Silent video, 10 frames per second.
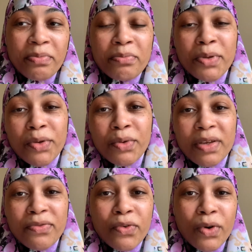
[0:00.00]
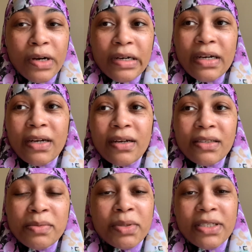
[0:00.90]
beauty for
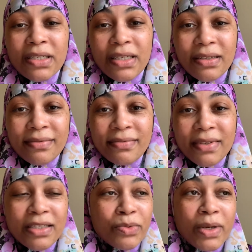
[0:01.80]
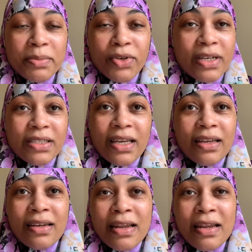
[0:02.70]
simplicity, is what I'm trying to say.